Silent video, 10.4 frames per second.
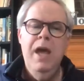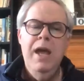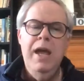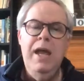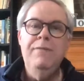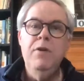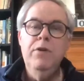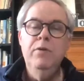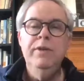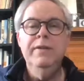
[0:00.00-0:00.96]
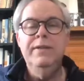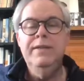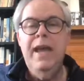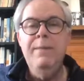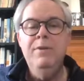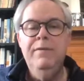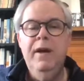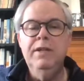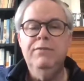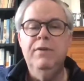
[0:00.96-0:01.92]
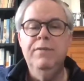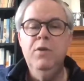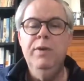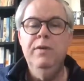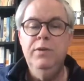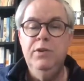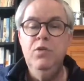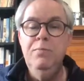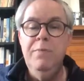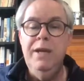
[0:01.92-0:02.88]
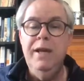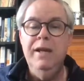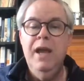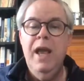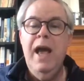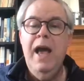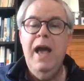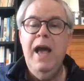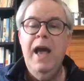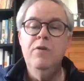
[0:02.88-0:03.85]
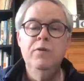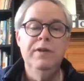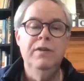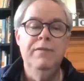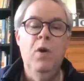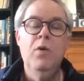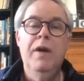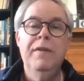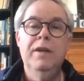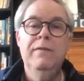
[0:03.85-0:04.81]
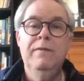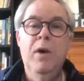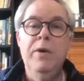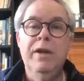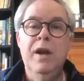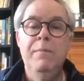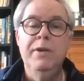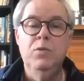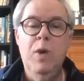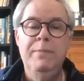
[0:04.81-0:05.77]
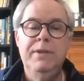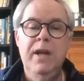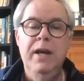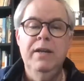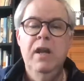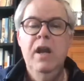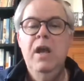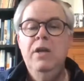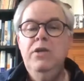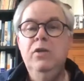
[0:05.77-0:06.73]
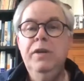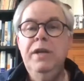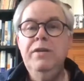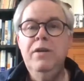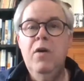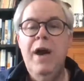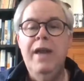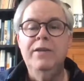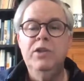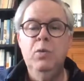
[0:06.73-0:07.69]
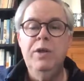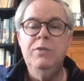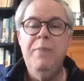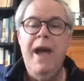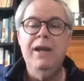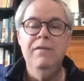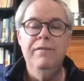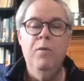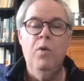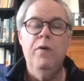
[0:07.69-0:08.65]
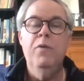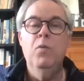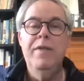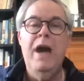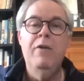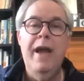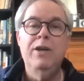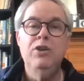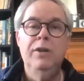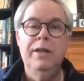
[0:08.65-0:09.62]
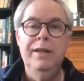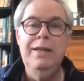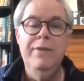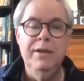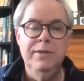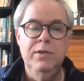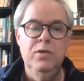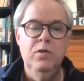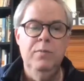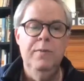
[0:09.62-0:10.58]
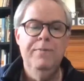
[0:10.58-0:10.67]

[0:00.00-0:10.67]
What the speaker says: If you're using the same device for viewing the Zoom meeting as what you're using to vote on the voting company's website, you'll need to know how to switch back and forth without actually leaving Zoom.